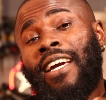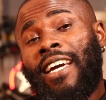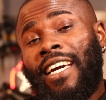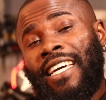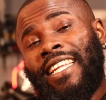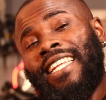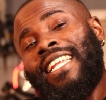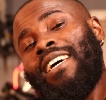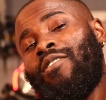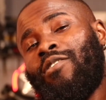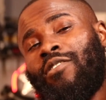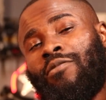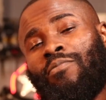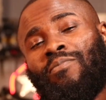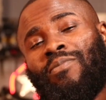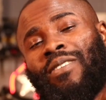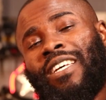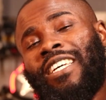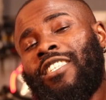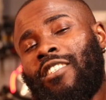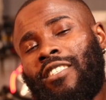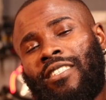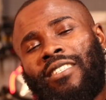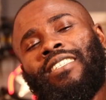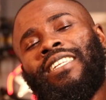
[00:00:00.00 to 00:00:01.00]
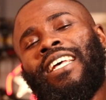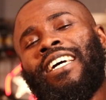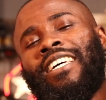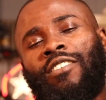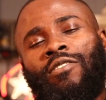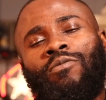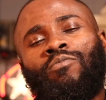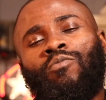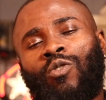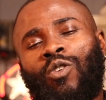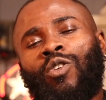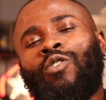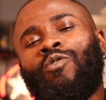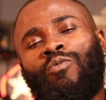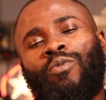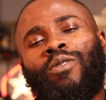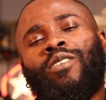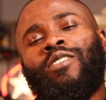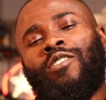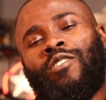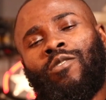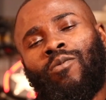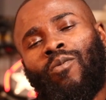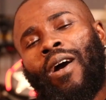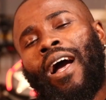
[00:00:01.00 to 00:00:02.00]
And that's one of the
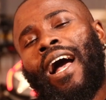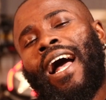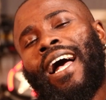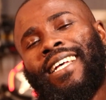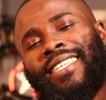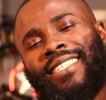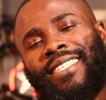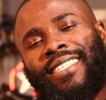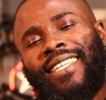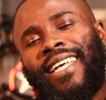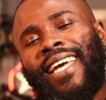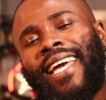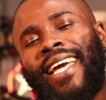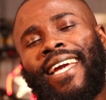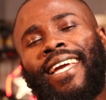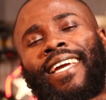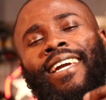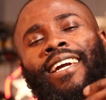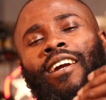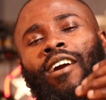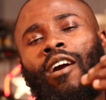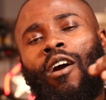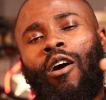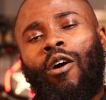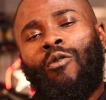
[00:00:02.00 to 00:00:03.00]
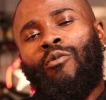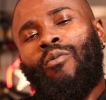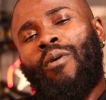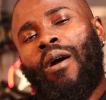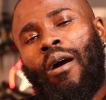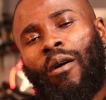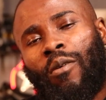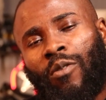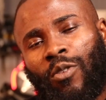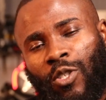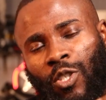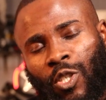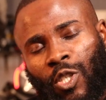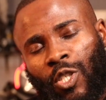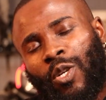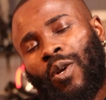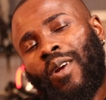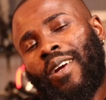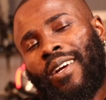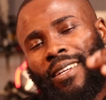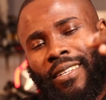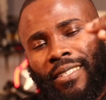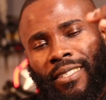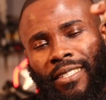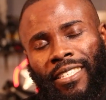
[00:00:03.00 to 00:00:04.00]
reasons why I stay around
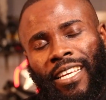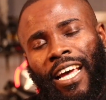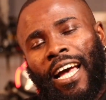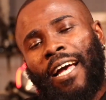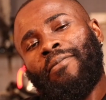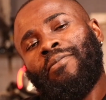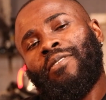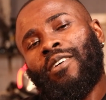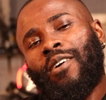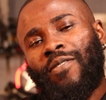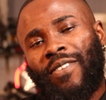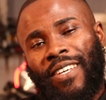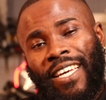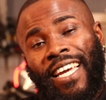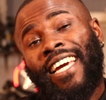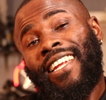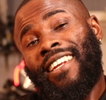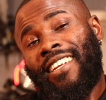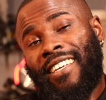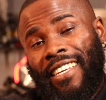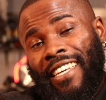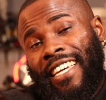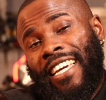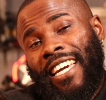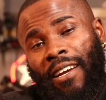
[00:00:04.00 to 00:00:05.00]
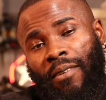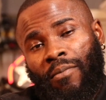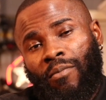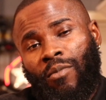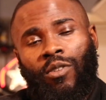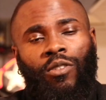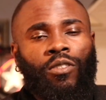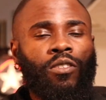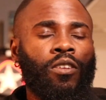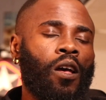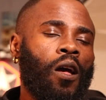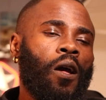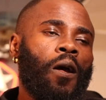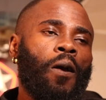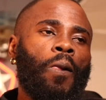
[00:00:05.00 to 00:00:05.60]
certain types of Canon cameras.